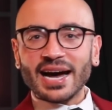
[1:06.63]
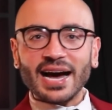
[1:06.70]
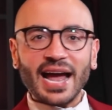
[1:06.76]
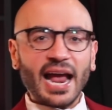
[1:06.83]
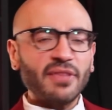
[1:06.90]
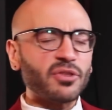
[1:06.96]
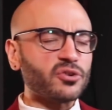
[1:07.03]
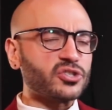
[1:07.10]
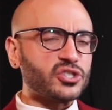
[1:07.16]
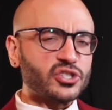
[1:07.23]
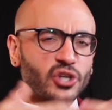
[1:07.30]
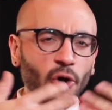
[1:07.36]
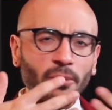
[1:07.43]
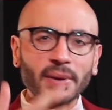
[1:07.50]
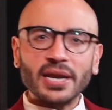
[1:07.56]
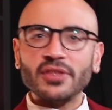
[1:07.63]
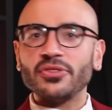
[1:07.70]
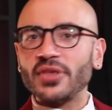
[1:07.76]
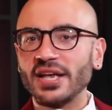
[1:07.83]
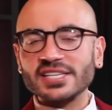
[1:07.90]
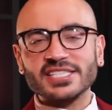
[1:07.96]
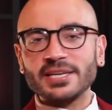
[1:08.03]
And there's so many
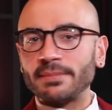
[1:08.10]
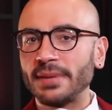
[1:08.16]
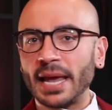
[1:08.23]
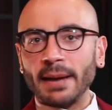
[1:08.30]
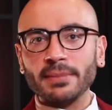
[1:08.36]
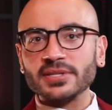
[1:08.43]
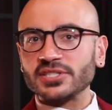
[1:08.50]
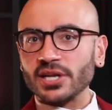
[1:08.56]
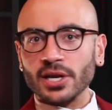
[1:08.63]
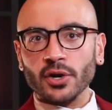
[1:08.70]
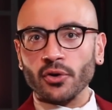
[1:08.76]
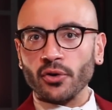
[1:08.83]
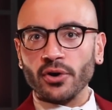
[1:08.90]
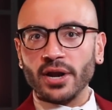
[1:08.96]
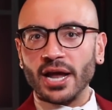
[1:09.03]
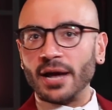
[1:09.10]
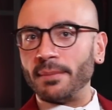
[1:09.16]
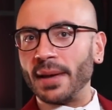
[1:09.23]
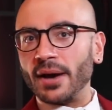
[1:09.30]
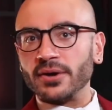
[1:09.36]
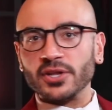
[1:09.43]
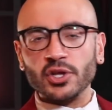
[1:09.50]
things to be able to learn
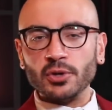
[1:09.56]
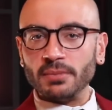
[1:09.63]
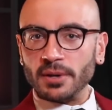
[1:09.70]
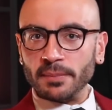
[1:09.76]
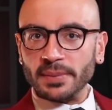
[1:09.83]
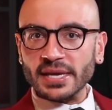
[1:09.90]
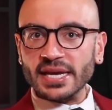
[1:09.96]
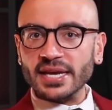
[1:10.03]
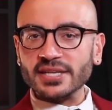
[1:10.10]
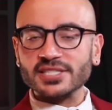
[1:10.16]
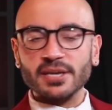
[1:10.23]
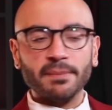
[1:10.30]
about human beings,